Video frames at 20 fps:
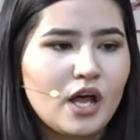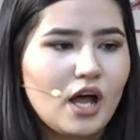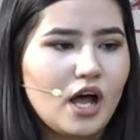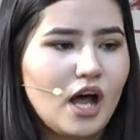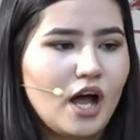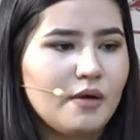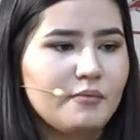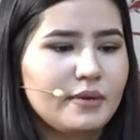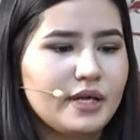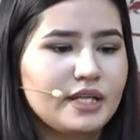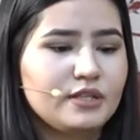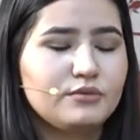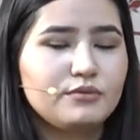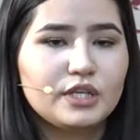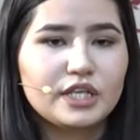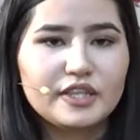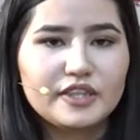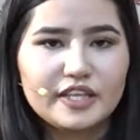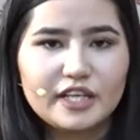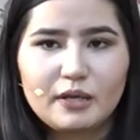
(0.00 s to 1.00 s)
And we
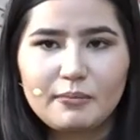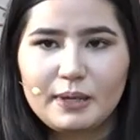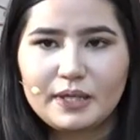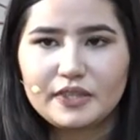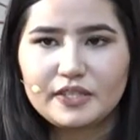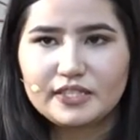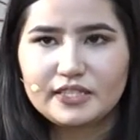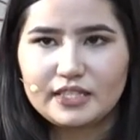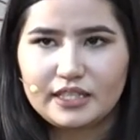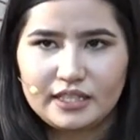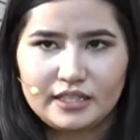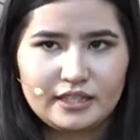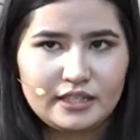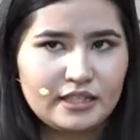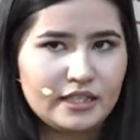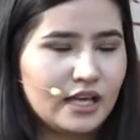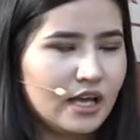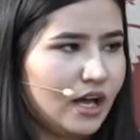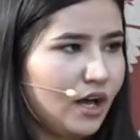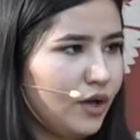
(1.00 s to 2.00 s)
can think about this
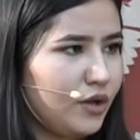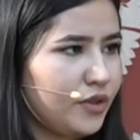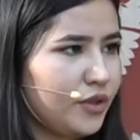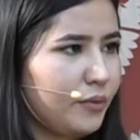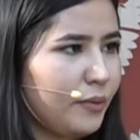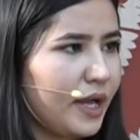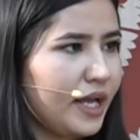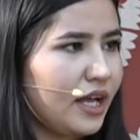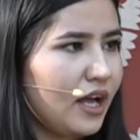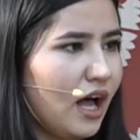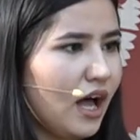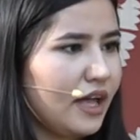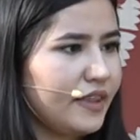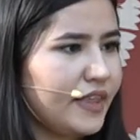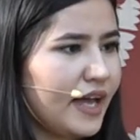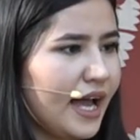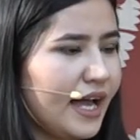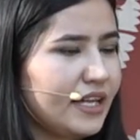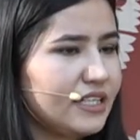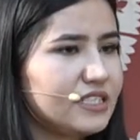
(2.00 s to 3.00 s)
in the way
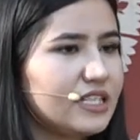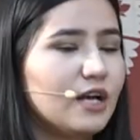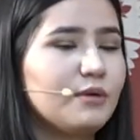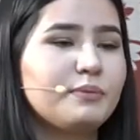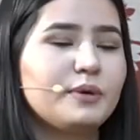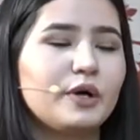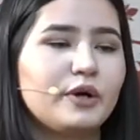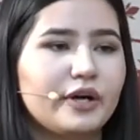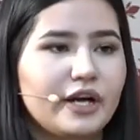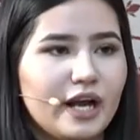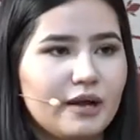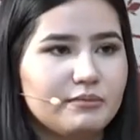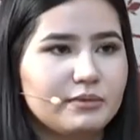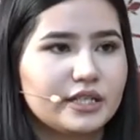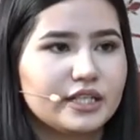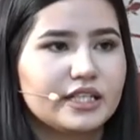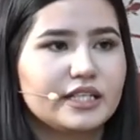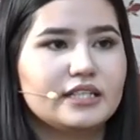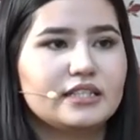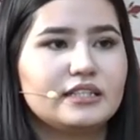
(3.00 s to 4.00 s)
that a
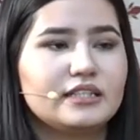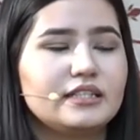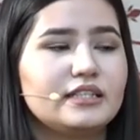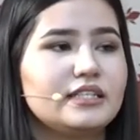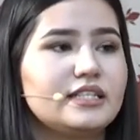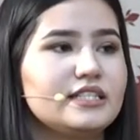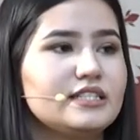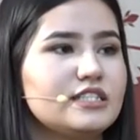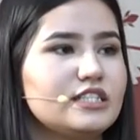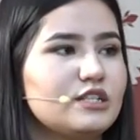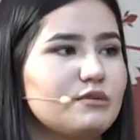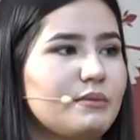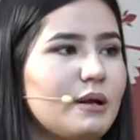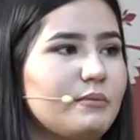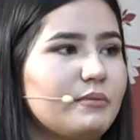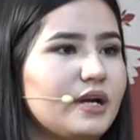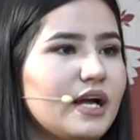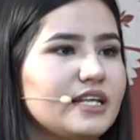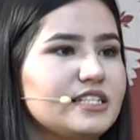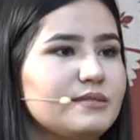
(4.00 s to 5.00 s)
programmer needs to
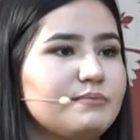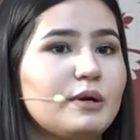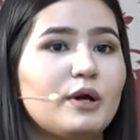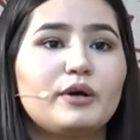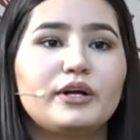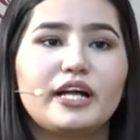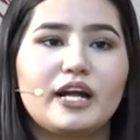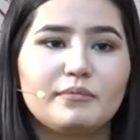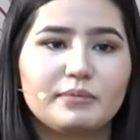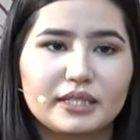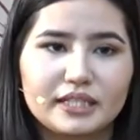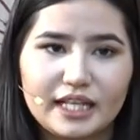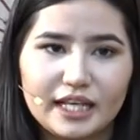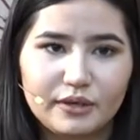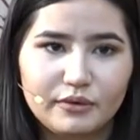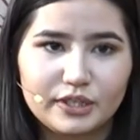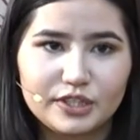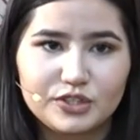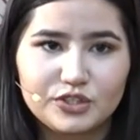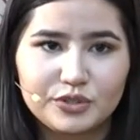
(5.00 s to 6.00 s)
memorize a programming
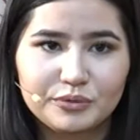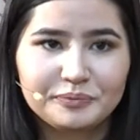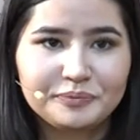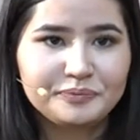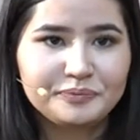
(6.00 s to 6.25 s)
language.